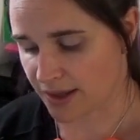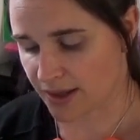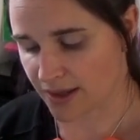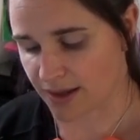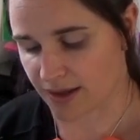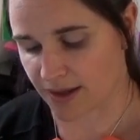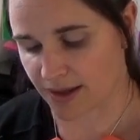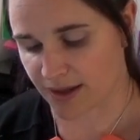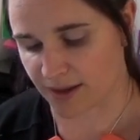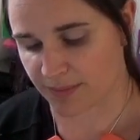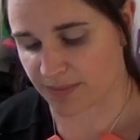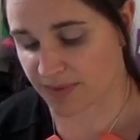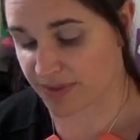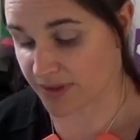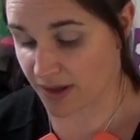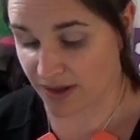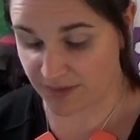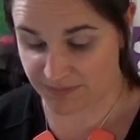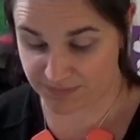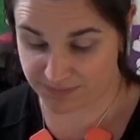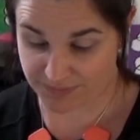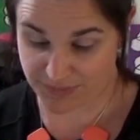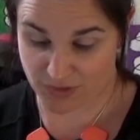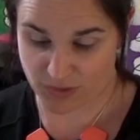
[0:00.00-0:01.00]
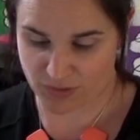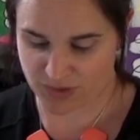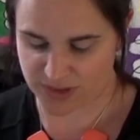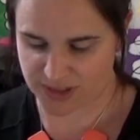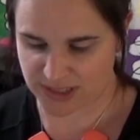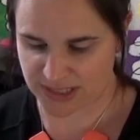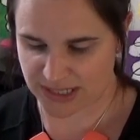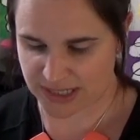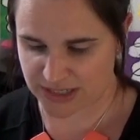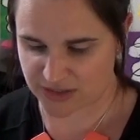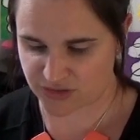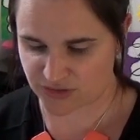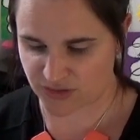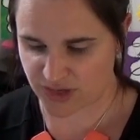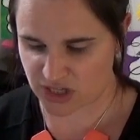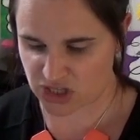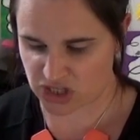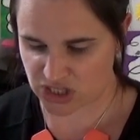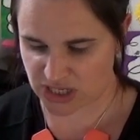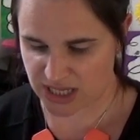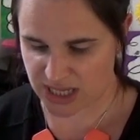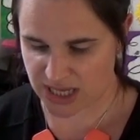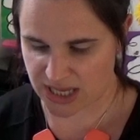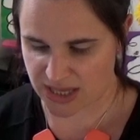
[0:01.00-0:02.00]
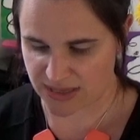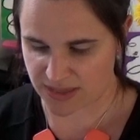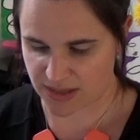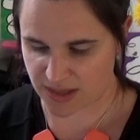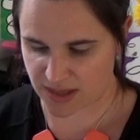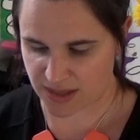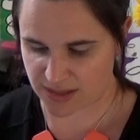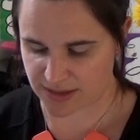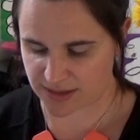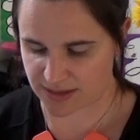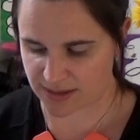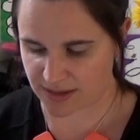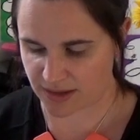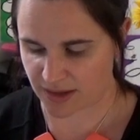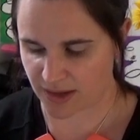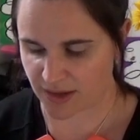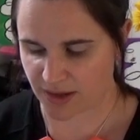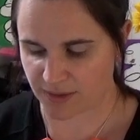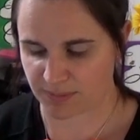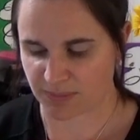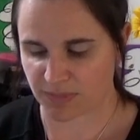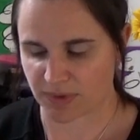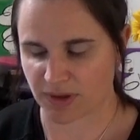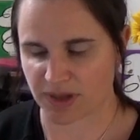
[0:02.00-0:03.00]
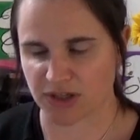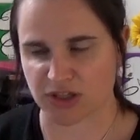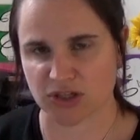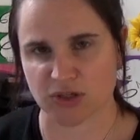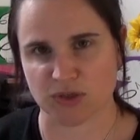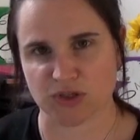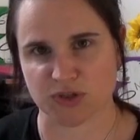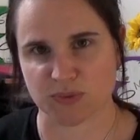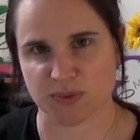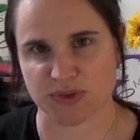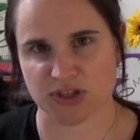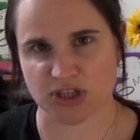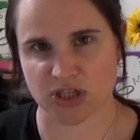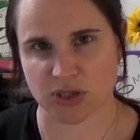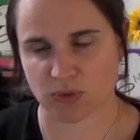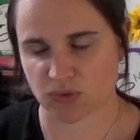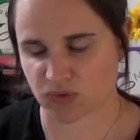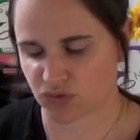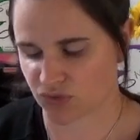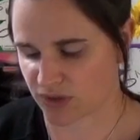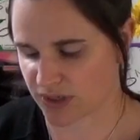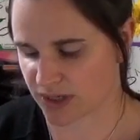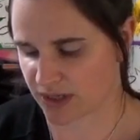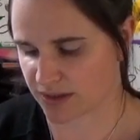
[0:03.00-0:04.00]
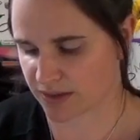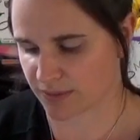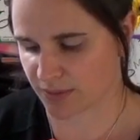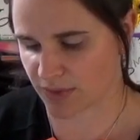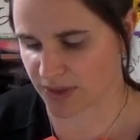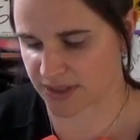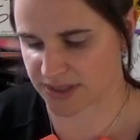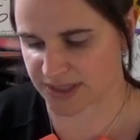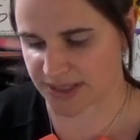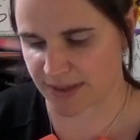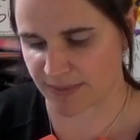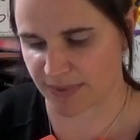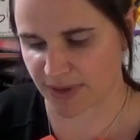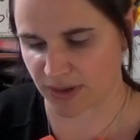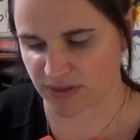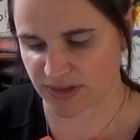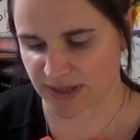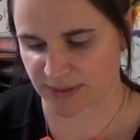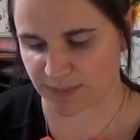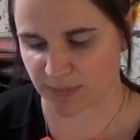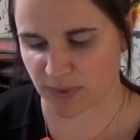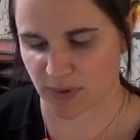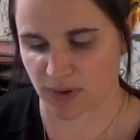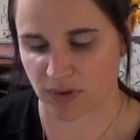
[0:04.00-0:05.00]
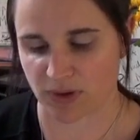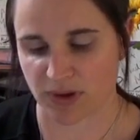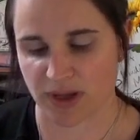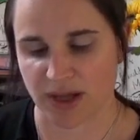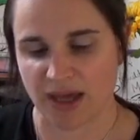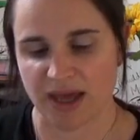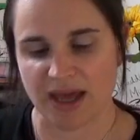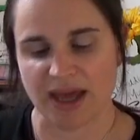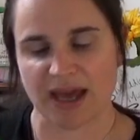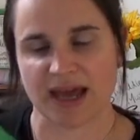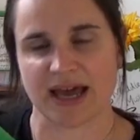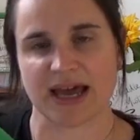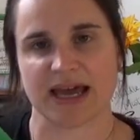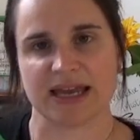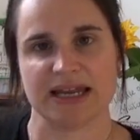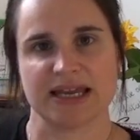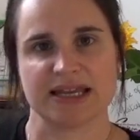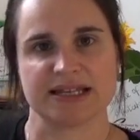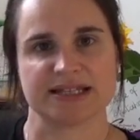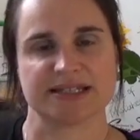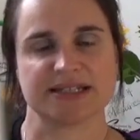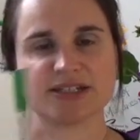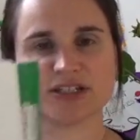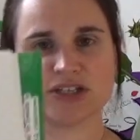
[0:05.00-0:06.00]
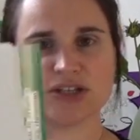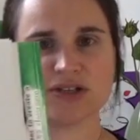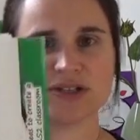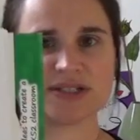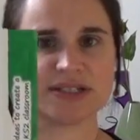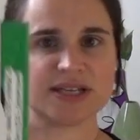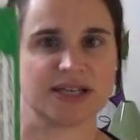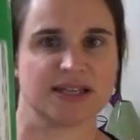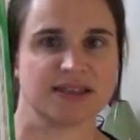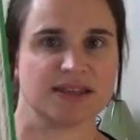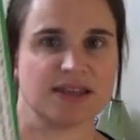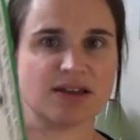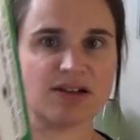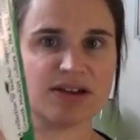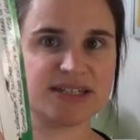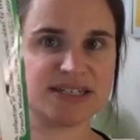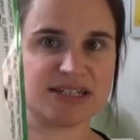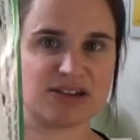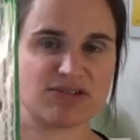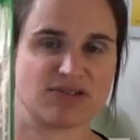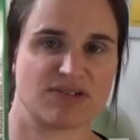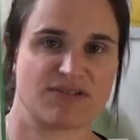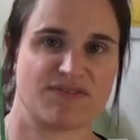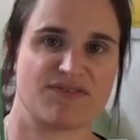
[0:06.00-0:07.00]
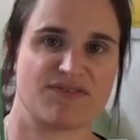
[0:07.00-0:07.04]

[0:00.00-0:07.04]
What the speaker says: I've got an illustration here that I use with children in the Mindset Melting Pot, and it's using the idea of